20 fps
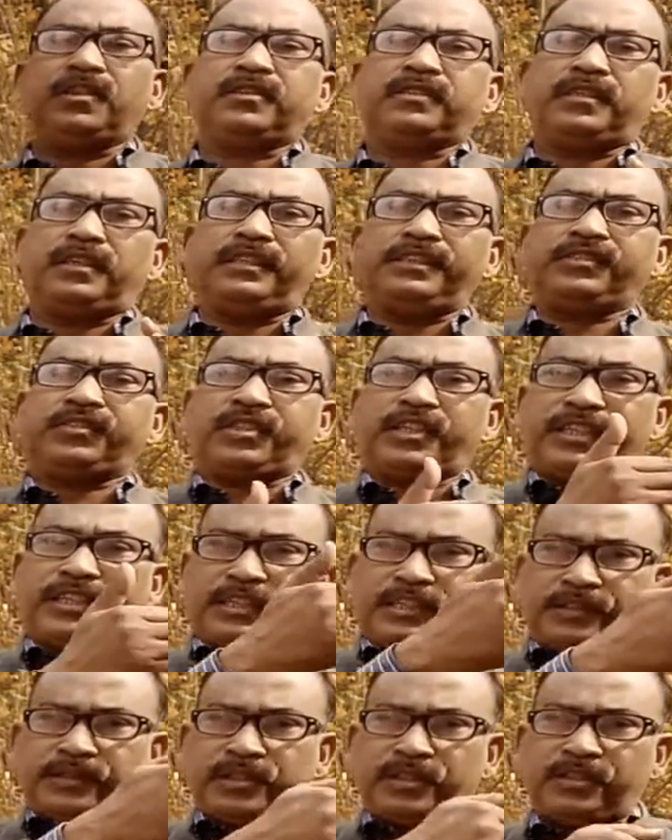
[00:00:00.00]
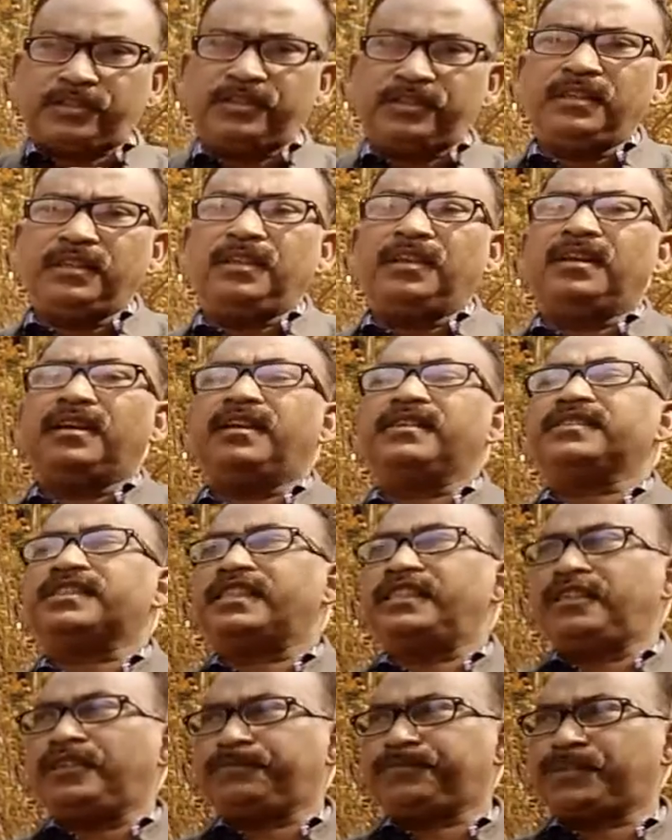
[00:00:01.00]
not listed in the
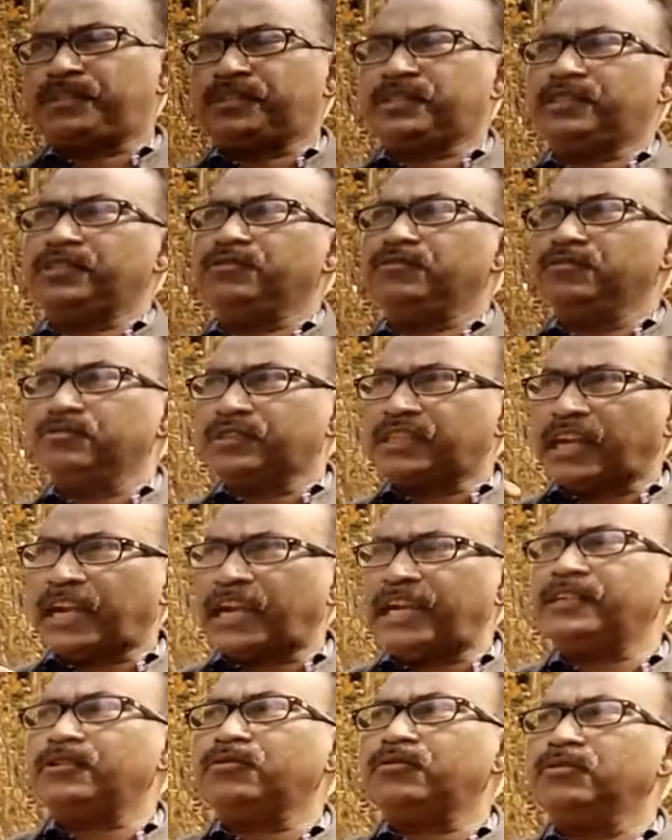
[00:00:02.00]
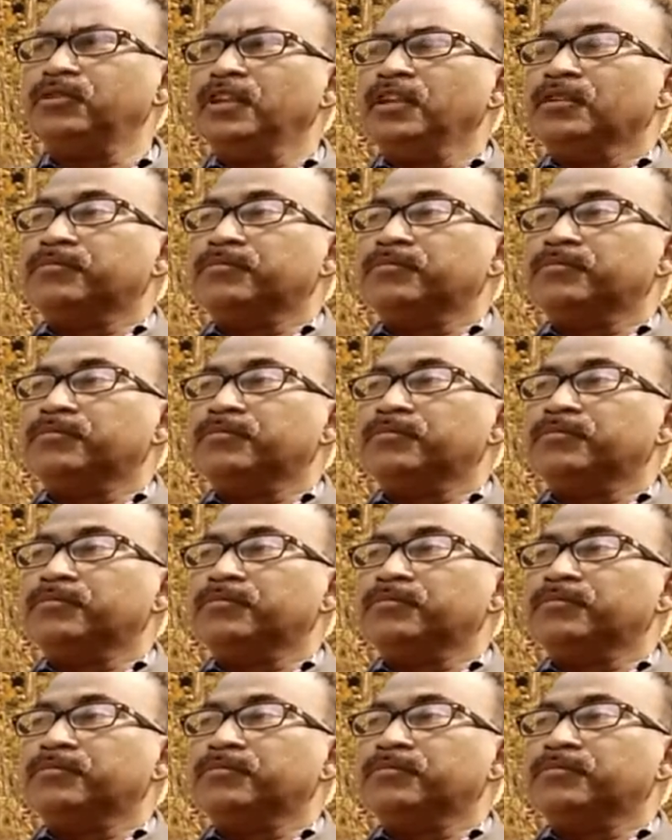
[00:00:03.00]
synopsis. You can do,